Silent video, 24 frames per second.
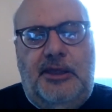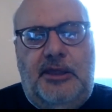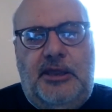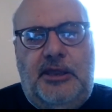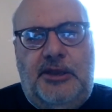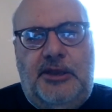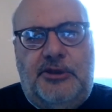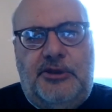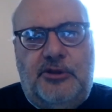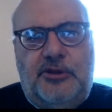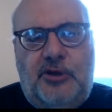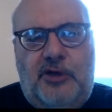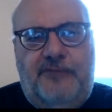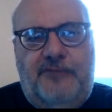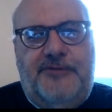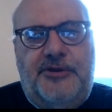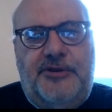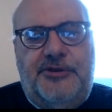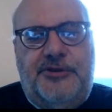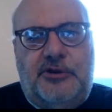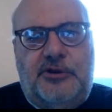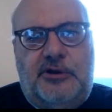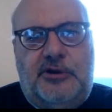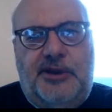it
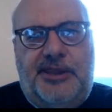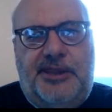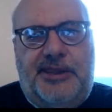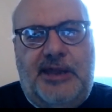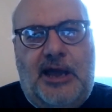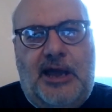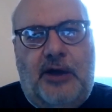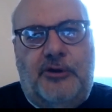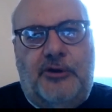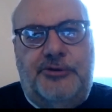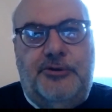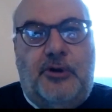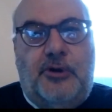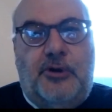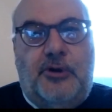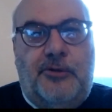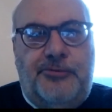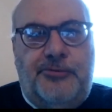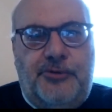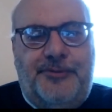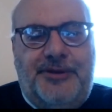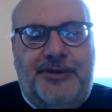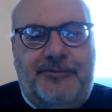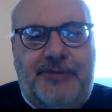often turns out,
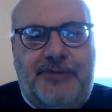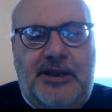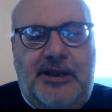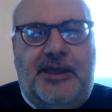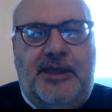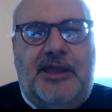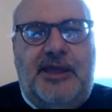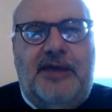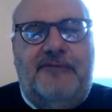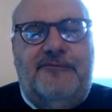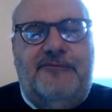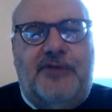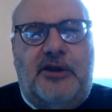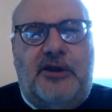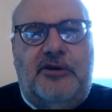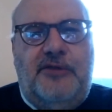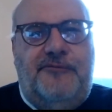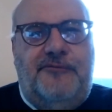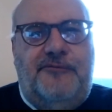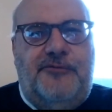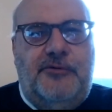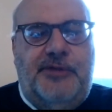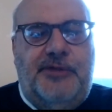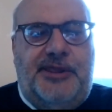although we really have very
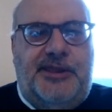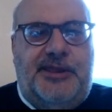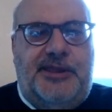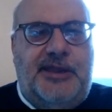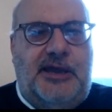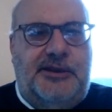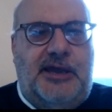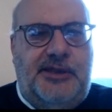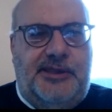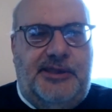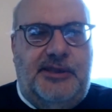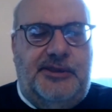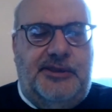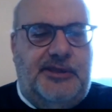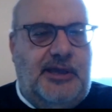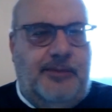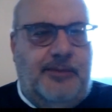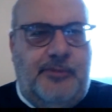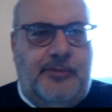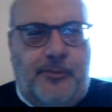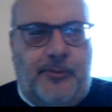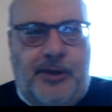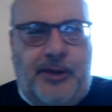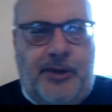few studies that
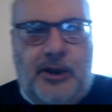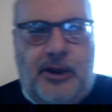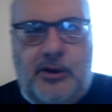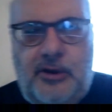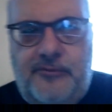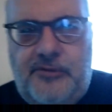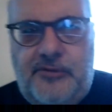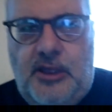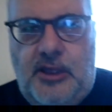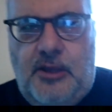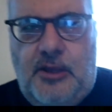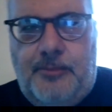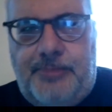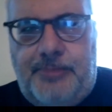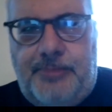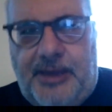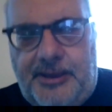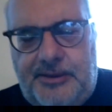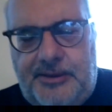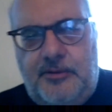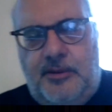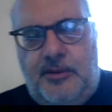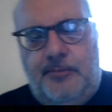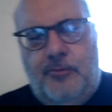I'm aware of, but
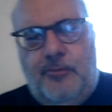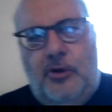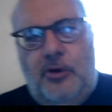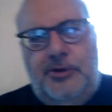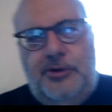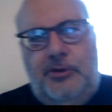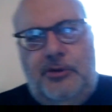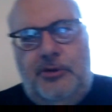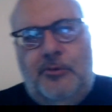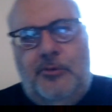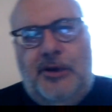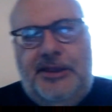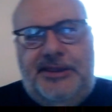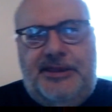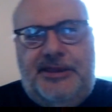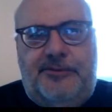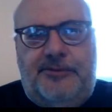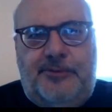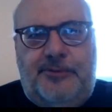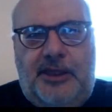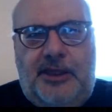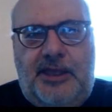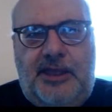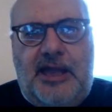among the ones that
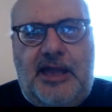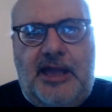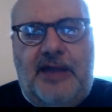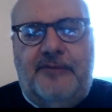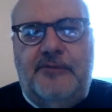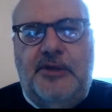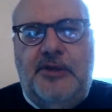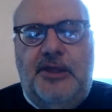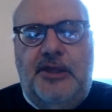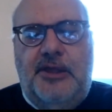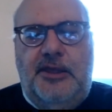we have,